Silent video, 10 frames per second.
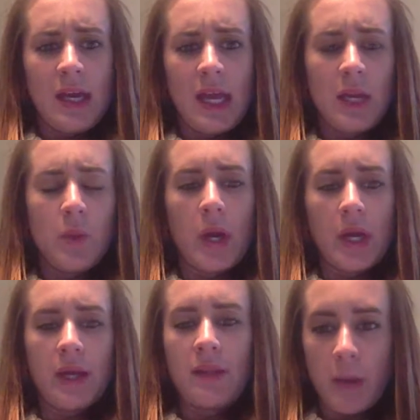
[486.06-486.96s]
anywhere
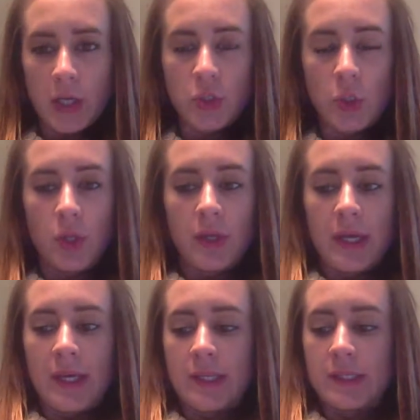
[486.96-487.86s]
in the module
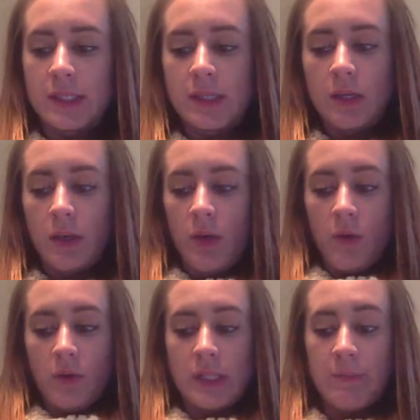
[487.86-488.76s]
is
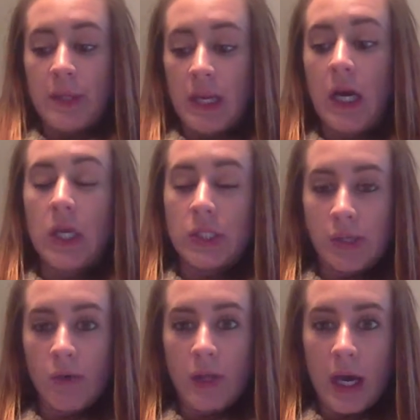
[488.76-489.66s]
something
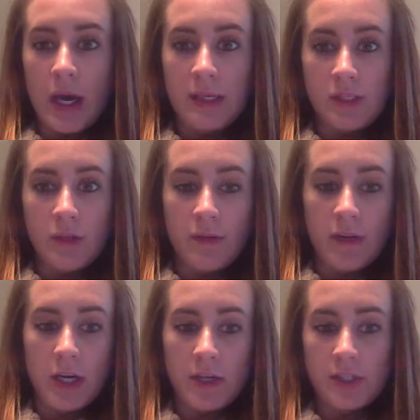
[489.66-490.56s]
also that a student of
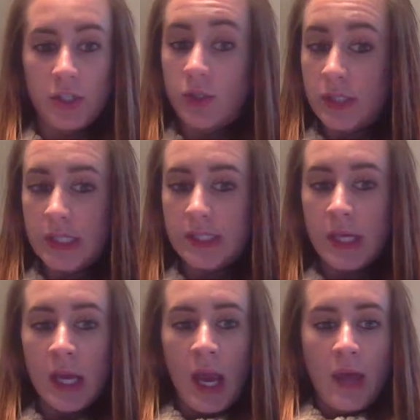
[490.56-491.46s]
ours uses.
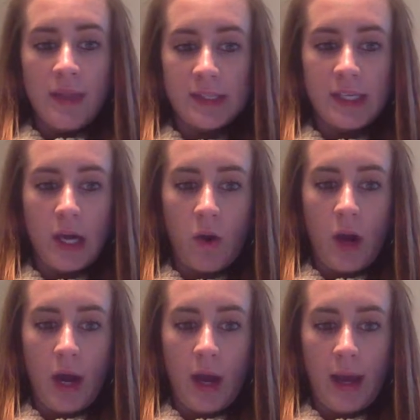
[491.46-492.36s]
That's how
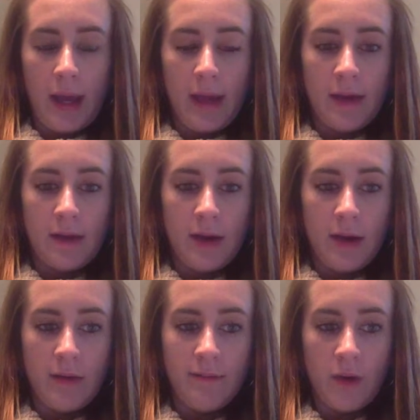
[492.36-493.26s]
I
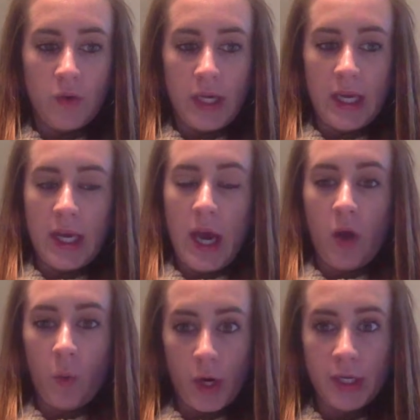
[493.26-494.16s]
uh, found it and
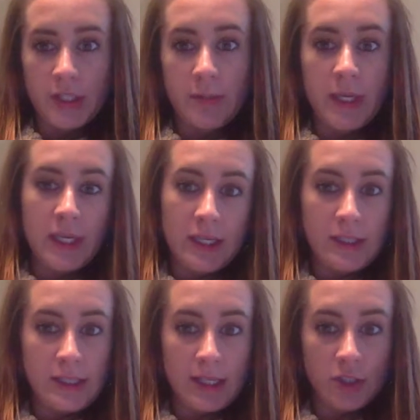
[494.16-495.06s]
how it worked
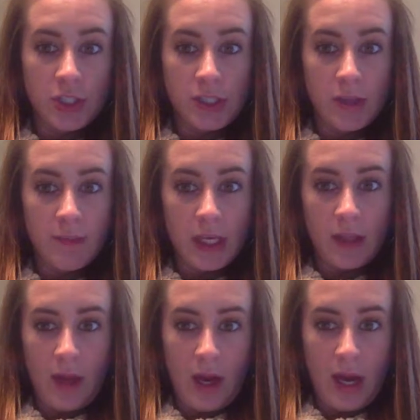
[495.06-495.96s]
because that's just
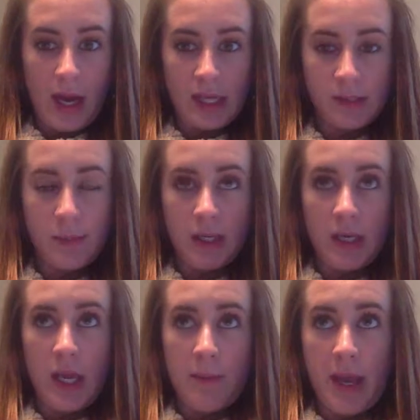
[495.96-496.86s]
something that has
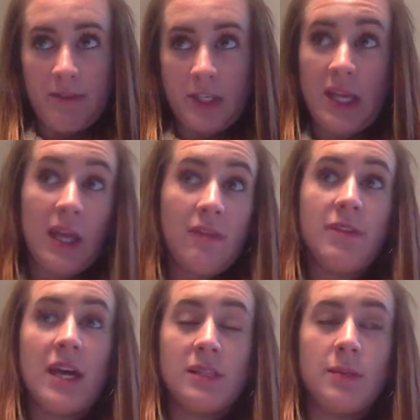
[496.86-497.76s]
been in my everyday life
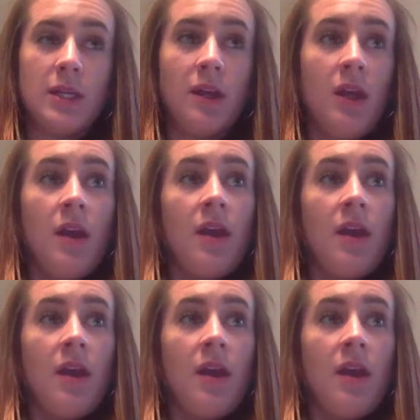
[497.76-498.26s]
that has been